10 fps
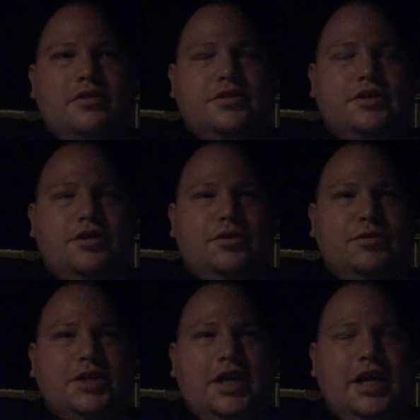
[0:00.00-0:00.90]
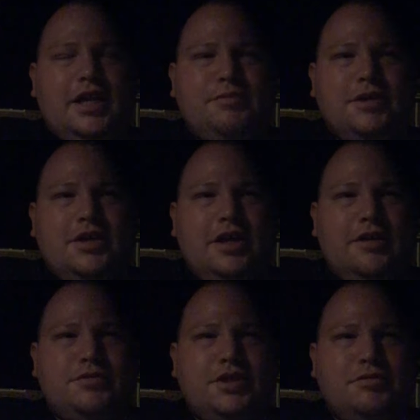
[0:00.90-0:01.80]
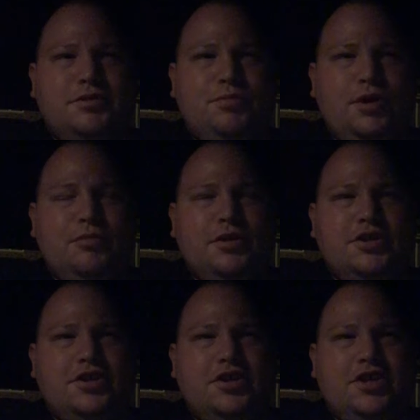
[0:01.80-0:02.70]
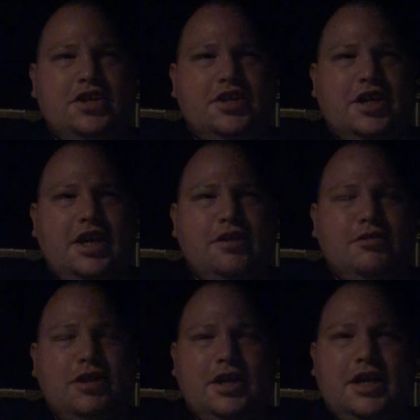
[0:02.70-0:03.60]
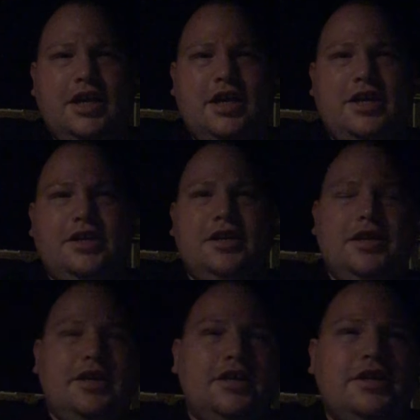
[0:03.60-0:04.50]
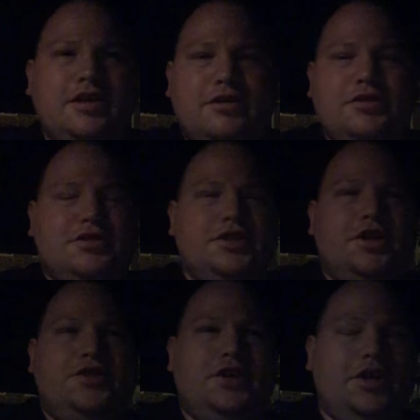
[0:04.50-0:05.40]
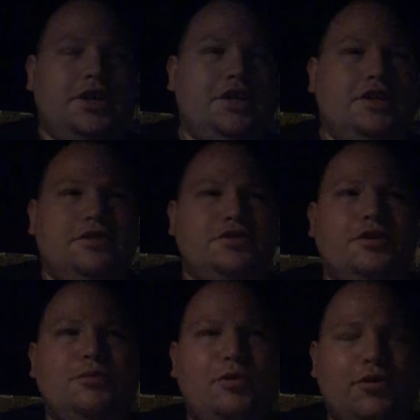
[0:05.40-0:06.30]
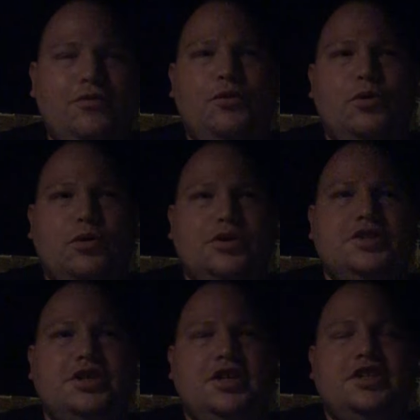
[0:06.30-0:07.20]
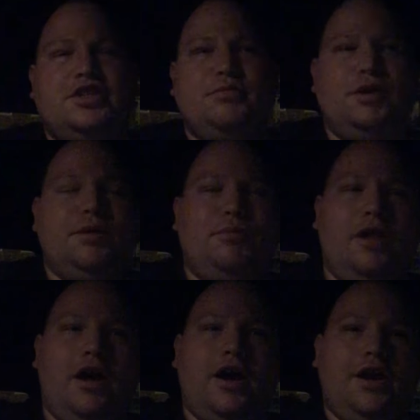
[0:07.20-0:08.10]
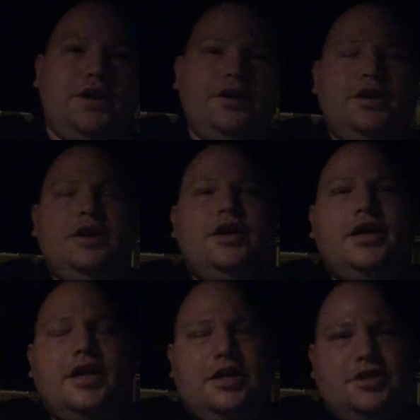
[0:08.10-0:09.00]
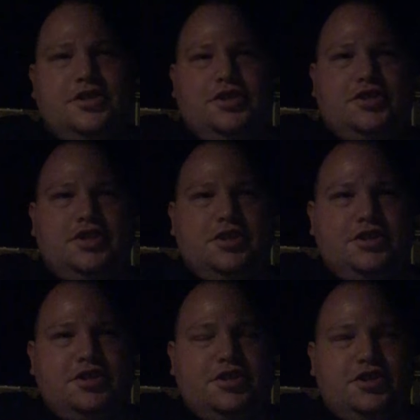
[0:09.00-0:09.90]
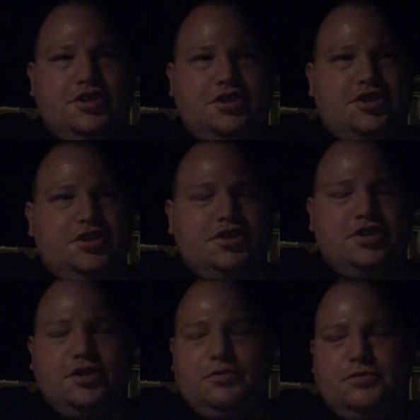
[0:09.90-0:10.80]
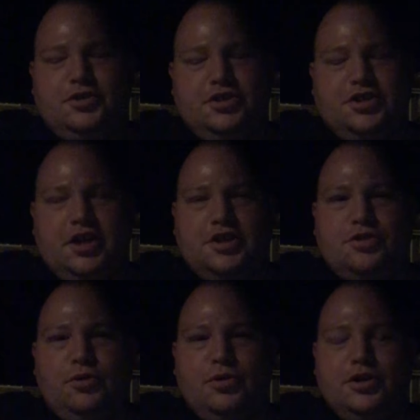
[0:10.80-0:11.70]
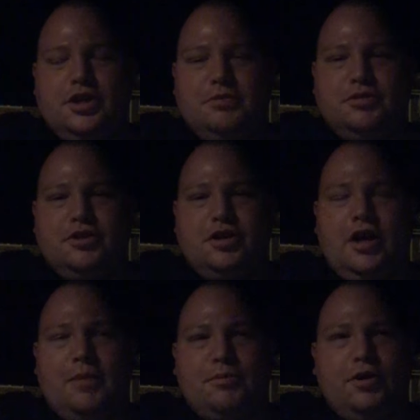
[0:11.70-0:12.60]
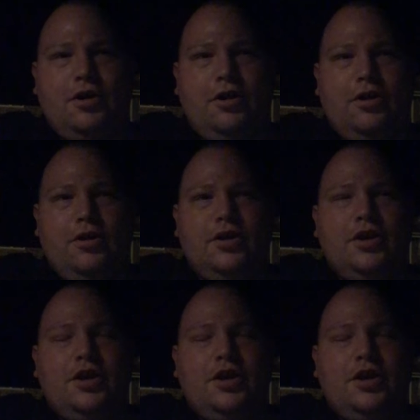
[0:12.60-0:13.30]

So when they had him in cuffs, that was pretty much a good indicator, like, hey, there's nothing in it, there's no more force that needs to be applied. It should have just escorted him to the cop car,